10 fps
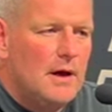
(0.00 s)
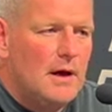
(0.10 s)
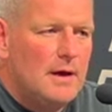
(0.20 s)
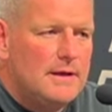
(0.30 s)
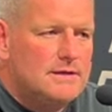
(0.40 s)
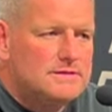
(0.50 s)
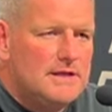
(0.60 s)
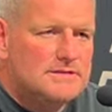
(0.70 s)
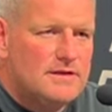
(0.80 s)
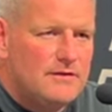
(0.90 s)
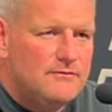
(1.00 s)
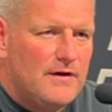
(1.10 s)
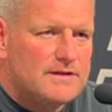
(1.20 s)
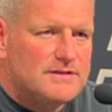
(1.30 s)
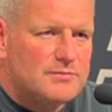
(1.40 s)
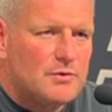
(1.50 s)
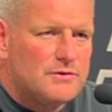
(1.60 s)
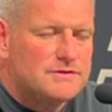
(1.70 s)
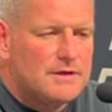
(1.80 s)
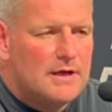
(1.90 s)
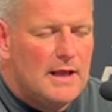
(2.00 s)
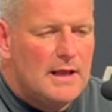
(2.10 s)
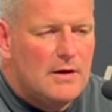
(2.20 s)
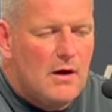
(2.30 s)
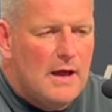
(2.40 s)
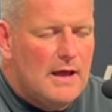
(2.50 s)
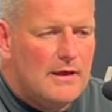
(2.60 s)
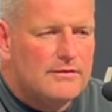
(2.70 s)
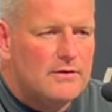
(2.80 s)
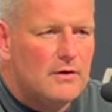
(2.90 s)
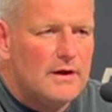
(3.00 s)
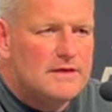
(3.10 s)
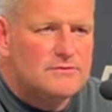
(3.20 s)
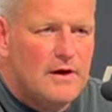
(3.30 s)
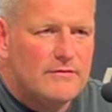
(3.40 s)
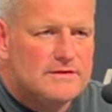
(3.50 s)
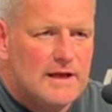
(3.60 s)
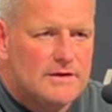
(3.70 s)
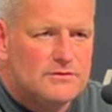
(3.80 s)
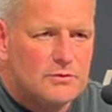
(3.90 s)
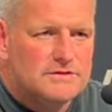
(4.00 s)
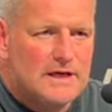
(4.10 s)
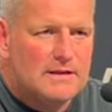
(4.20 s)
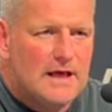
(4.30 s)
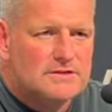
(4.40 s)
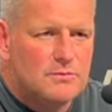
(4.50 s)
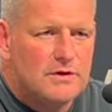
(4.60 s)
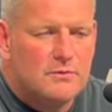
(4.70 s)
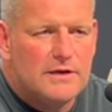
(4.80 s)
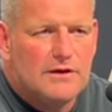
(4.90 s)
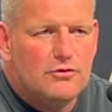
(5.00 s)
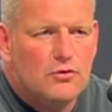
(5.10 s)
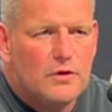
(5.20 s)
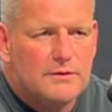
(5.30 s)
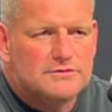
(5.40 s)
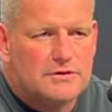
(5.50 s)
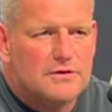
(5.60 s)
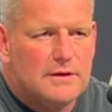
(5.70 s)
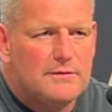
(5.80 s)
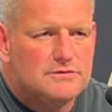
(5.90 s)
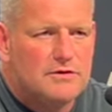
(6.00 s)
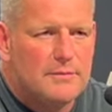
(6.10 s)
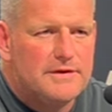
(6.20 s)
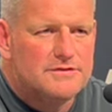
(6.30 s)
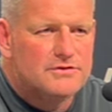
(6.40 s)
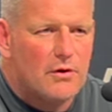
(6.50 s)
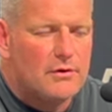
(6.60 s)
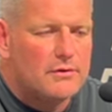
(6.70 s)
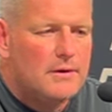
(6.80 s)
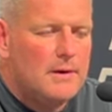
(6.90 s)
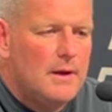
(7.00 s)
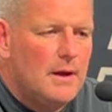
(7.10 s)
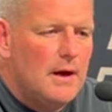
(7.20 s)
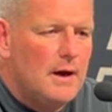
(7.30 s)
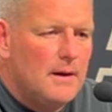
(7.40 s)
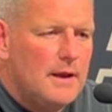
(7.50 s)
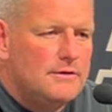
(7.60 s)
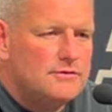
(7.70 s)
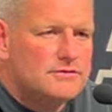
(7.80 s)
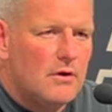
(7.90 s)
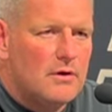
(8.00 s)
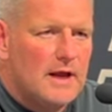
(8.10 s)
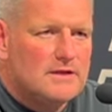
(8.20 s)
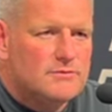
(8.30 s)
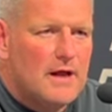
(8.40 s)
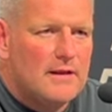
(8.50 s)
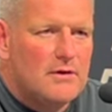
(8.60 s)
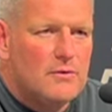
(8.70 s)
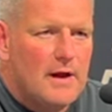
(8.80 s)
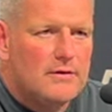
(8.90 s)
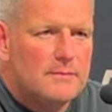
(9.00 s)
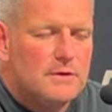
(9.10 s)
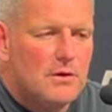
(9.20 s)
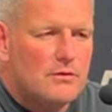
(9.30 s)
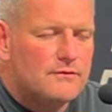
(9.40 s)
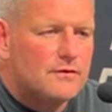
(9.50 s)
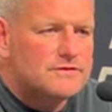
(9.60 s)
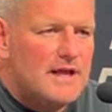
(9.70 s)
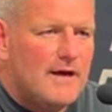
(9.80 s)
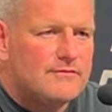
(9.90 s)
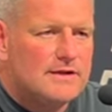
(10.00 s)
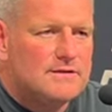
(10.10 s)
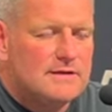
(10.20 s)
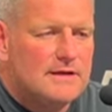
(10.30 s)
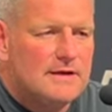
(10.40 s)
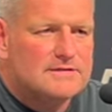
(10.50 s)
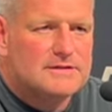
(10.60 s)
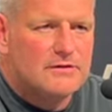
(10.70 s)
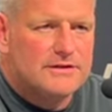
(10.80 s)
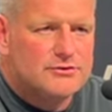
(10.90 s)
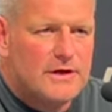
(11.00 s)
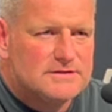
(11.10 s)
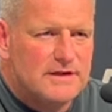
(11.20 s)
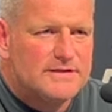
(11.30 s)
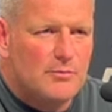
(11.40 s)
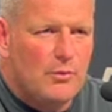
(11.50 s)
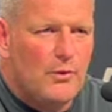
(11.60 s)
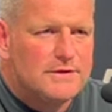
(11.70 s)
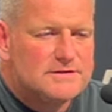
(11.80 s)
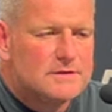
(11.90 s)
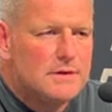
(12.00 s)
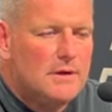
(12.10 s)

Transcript: Uh, he, he's an infectious person, and I, you know I, I think our guys gravitated towards that last week when he knew he was going to he was going to be the starter, uh, and you saw our guys rally around him. You know, the first half didn't didn't necessarily translate to points,